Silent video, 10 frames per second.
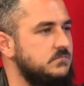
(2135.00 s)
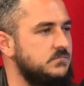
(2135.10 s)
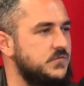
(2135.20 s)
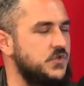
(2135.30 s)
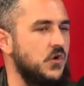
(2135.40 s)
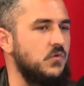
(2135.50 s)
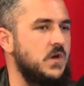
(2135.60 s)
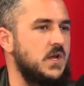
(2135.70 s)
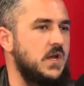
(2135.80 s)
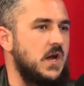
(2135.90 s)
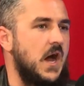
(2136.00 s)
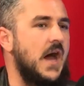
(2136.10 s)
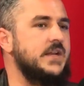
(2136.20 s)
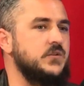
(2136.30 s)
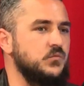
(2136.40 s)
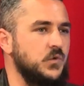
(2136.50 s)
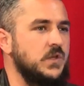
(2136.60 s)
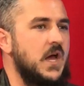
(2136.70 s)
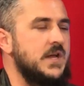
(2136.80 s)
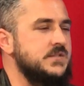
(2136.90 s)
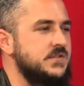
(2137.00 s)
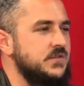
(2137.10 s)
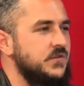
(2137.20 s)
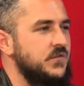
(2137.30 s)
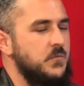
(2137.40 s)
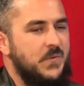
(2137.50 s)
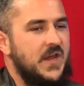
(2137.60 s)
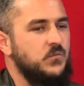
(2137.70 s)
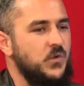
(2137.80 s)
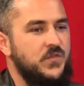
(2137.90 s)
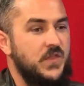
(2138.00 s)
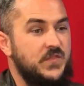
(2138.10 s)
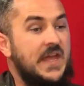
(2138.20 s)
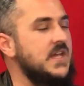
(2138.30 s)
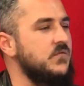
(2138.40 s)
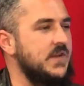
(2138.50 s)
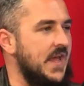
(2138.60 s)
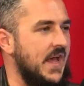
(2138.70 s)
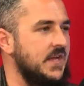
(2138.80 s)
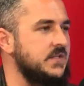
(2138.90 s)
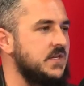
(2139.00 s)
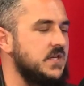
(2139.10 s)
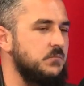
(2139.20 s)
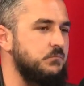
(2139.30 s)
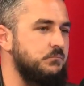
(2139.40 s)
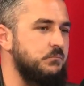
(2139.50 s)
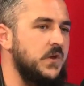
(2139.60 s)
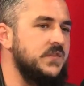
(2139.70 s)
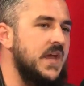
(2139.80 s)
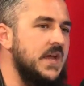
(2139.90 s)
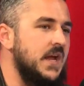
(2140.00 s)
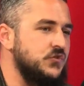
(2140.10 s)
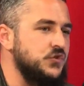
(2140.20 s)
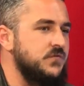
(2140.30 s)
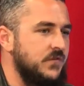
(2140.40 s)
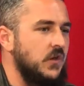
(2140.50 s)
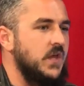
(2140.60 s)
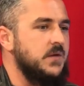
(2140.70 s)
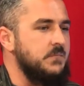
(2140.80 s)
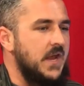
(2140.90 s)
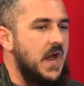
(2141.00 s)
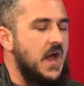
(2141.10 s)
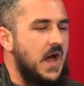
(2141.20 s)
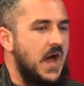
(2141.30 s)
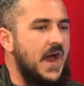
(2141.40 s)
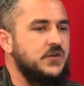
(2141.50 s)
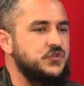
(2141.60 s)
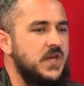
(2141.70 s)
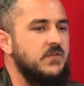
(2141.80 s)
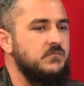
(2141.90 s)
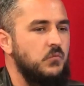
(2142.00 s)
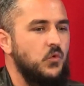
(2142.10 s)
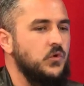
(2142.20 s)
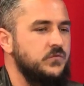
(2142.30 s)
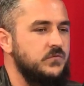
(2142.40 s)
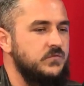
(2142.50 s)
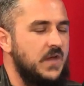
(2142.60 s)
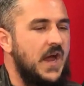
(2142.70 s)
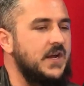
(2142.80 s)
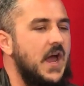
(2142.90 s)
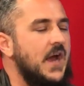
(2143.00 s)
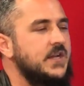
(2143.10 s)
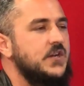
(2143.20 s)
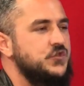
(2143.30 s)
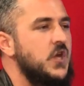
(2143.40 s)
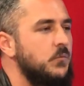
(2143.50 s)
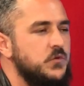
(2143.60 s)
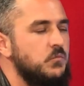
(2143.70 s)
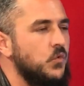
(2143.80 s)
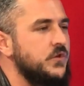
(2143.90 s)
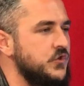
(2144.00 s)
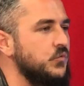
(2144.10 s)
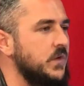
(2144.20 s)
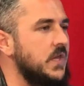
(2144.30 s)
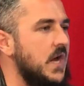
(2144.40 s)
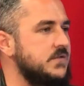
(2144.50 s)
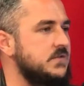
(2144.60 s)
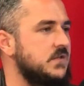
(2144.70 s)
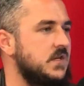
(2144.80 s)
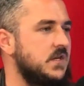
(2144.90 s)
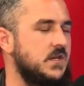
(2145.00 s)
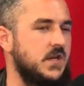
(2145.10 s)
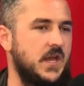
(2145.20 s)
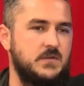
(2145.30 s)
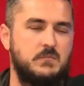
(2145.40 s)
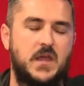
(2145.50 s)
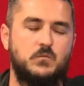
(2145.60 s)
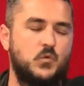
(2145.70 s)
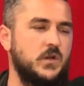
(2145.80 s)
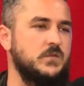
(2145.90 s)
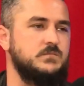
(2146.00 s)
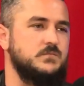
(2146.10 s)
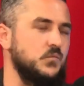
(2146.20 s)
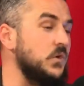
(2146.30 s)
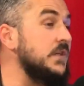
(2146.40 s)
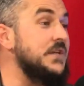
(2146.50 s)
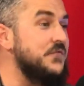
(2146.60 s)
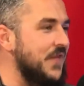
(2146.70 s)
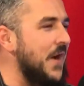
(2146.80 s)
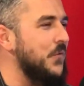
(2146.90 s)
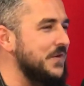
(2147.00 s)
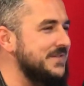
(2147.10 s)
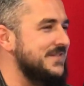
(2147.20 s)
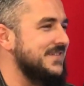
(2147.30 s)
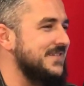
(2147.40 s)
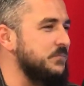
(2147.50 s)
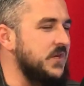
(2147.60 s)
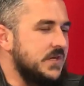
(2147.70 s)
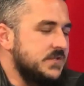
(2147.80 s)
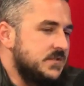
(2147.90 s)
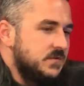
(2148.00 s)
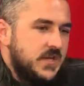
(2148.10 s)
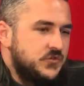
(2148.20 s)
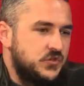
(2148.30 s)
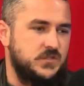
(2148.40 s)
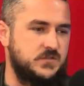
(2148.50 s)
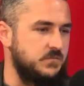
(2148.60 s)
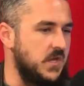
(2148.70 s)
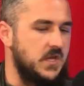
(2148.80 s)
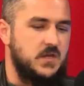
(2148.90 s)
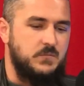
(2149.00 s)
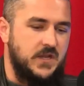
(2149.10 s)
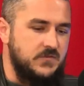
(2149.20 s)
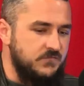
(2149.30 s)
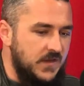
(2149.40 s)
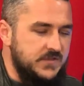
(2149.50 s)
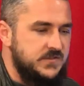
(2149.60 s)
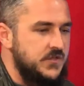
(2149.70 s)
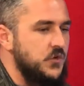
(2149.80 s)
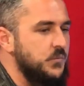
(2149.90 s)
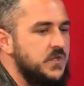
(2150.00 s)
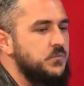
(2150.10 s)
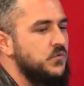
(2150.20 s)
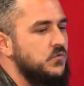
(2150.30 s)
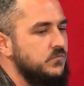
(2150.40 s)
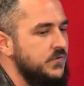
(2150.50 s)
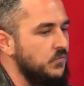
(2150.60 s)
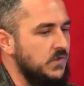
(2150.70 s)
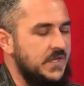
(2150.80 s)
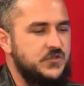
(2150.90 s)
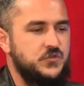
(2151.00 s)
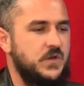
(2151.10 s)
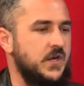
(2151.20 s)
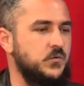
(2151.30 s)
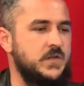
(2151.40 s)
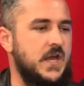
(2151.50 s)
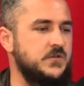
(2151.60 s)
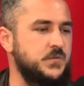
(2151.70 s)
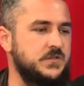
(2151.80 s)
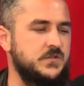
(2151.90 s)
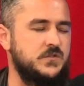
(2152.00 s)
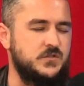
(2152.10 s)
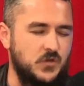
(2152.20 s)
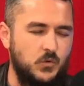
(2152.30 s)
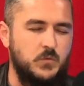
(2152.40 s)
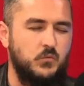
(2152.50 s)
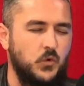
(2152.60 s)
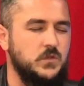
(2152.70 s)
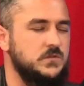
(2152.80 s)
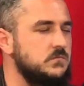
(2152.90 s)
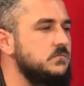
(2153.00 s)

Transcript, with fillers: So I didn't realize the bandwidth that they even had, but they actually felt like, man, I, I actually have more. I I can actually help you more than you realize. And man, what a relief that was, because it's just. Man, invest in your people. The relational equity aspect is so important.